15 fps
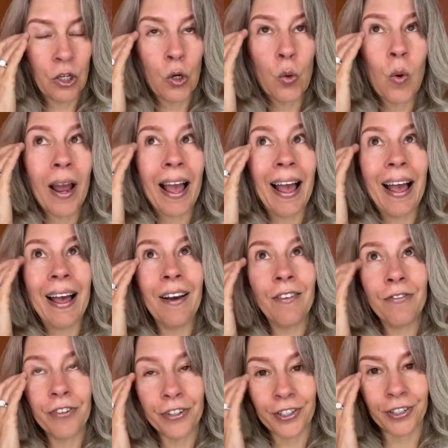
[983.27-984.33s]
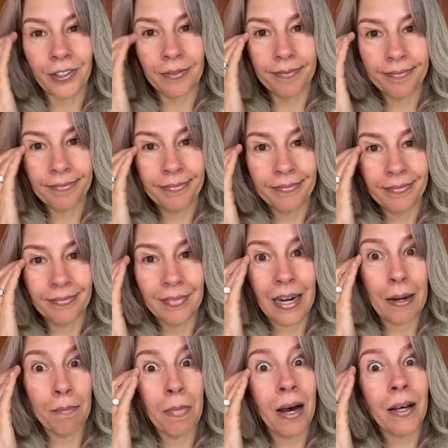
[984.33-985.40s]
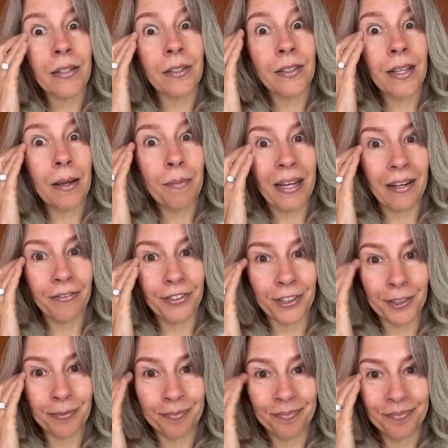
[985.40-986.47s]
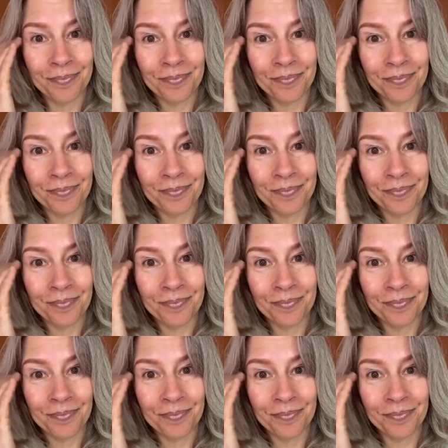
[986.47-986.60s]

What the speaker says: whoever I modeled them after.